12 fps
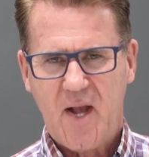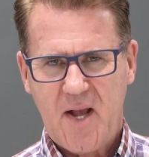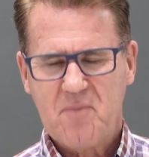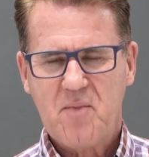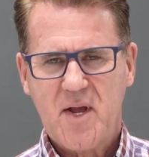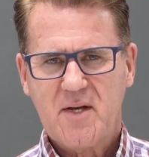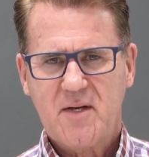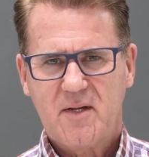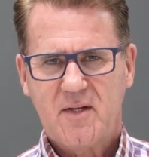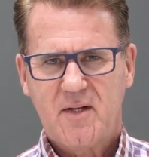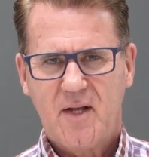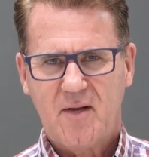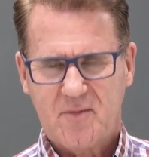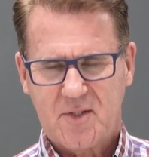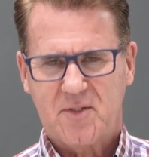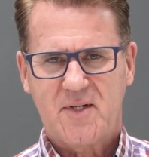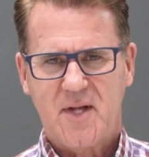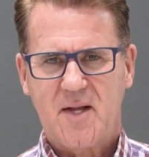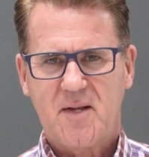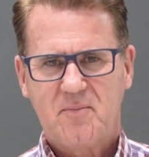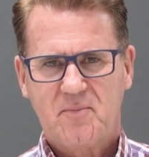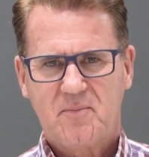Amen. Have a good day.